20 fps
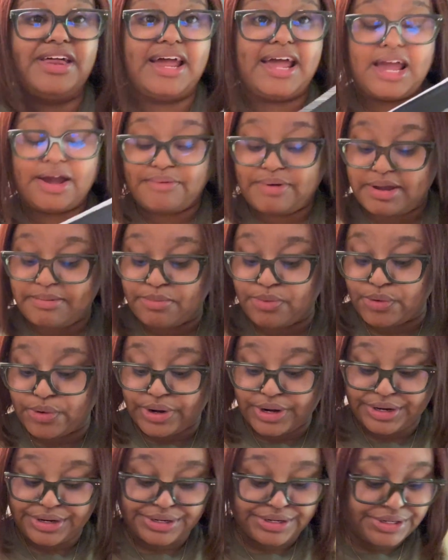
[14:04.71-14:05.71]
had way
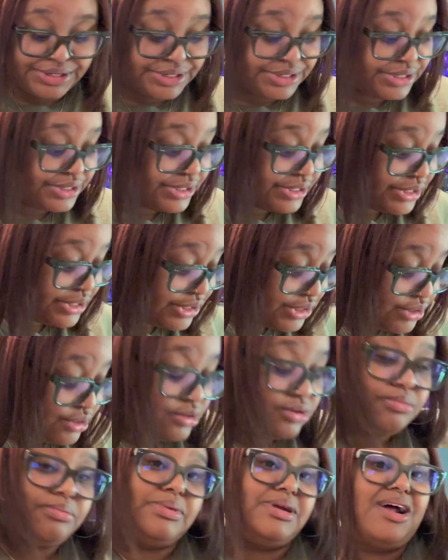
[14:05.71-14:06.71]
more.
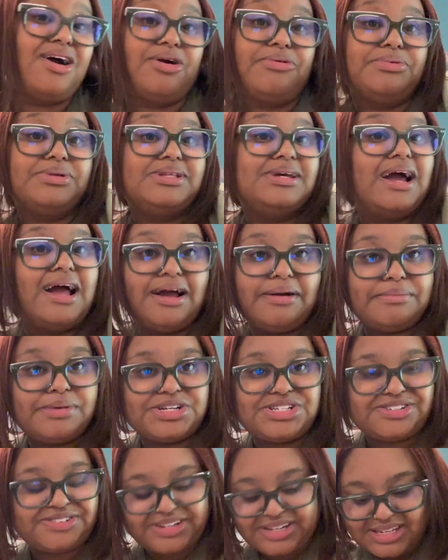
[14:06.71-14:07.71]
But I don't really got
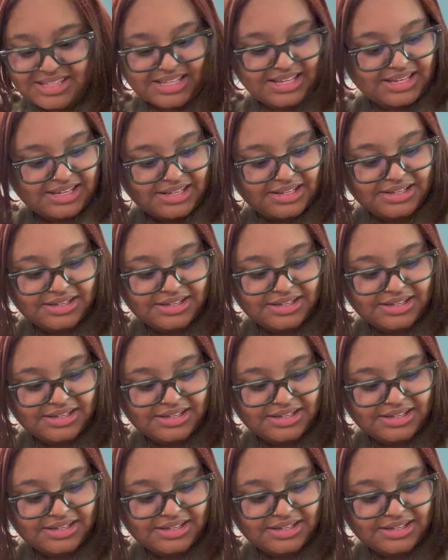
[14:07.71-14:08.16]
much of anything.